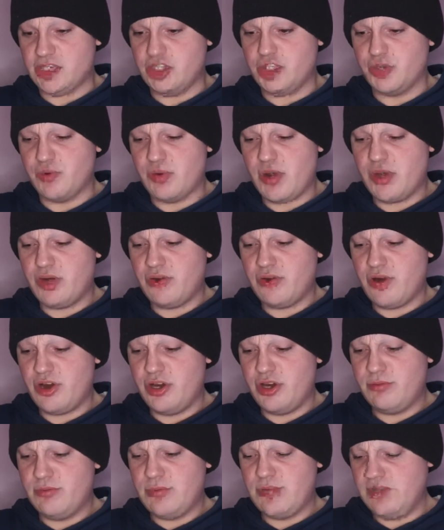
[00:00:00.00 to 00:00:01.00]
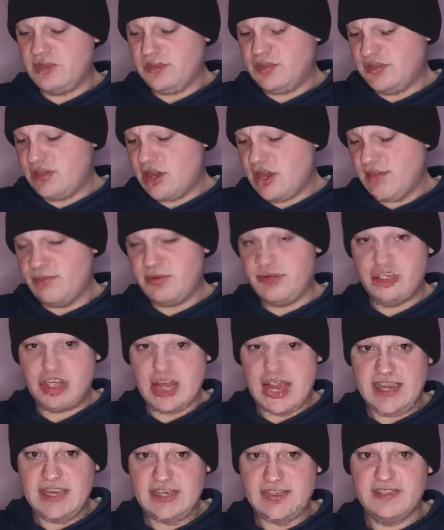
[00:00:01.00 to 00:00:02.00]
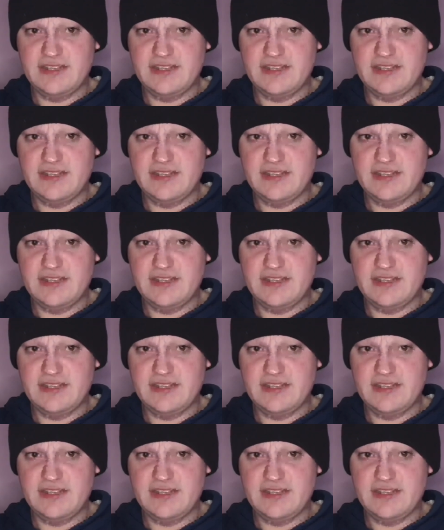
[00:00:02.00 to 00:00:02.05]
duochrome type shade.